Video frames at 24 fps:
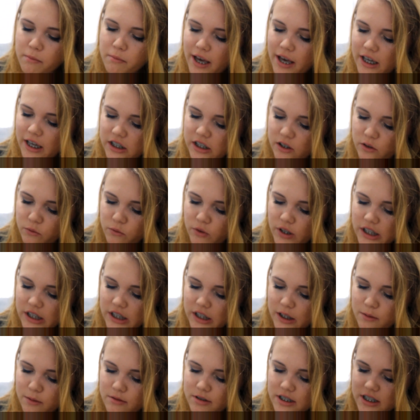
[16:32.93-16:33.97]
MAC
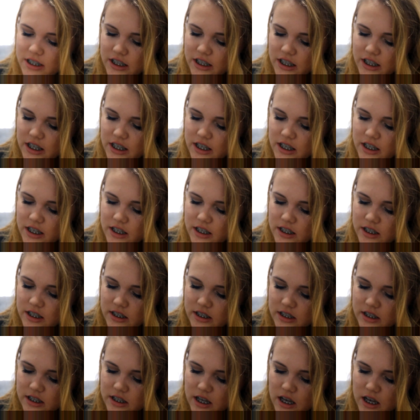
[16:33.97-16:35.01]
red lipstick
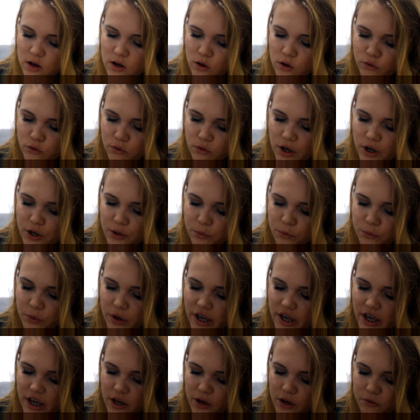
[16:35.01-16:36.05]
in
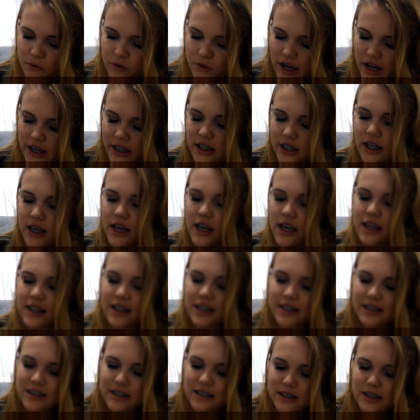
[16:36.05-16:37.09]
Runway Red.
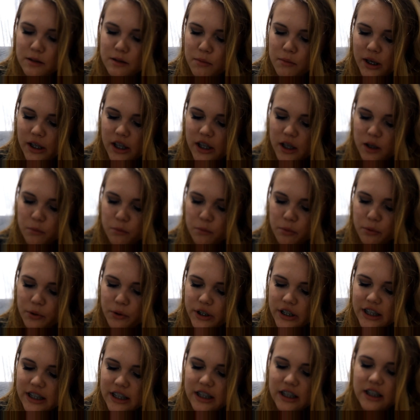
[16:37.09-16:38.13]
This is the Making
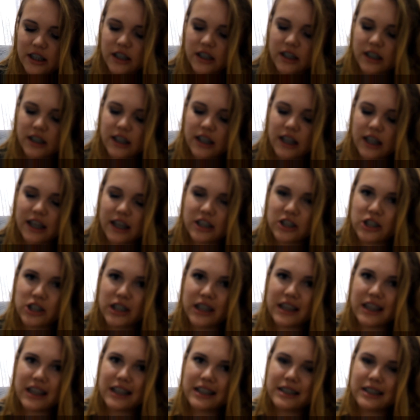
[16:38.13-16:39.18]
Pretty
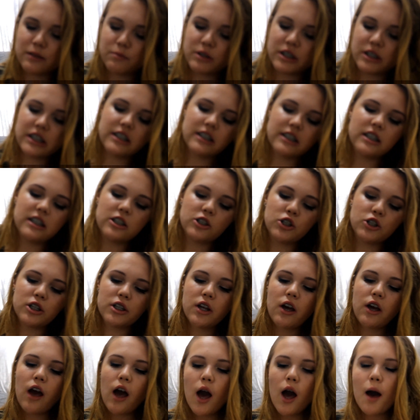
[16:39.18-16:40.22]
collection. I think it's limited
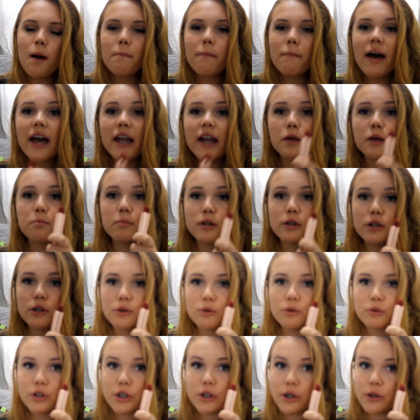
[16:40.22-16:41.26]
edition. But any
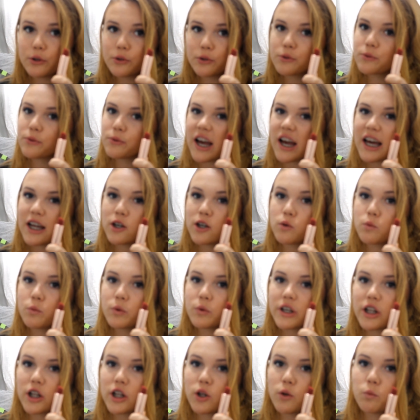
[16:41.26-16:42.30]
blue tone red
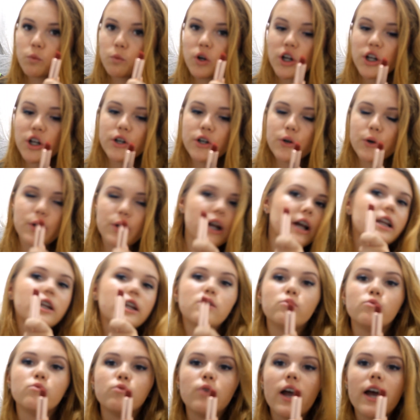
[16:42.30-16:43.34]
will work, or
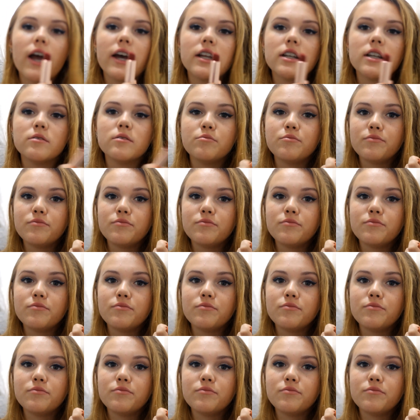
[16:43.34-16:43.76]
any red.